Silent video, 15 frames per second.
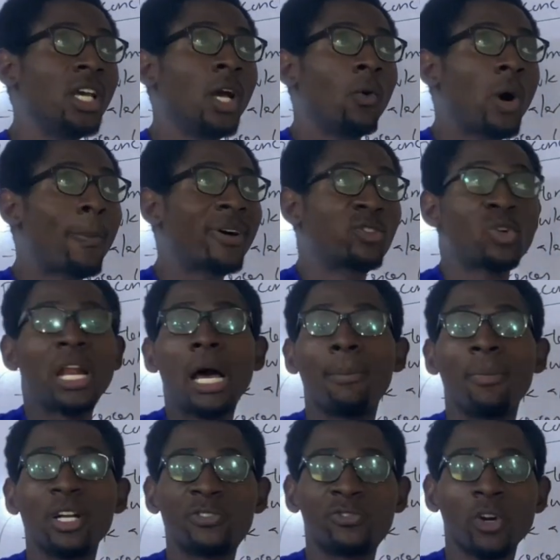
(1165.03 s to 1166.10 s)
one particular
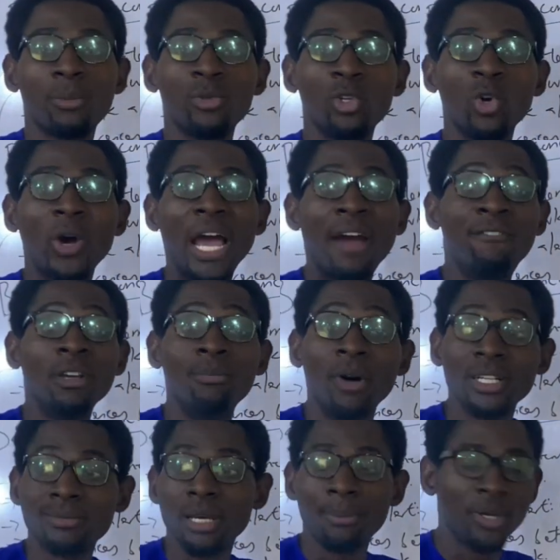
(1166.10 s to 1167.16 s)
amount from you every month,
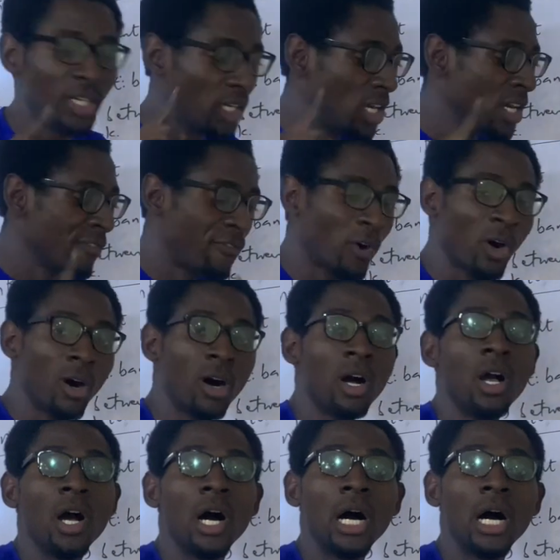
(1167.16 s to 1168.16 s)
maybe for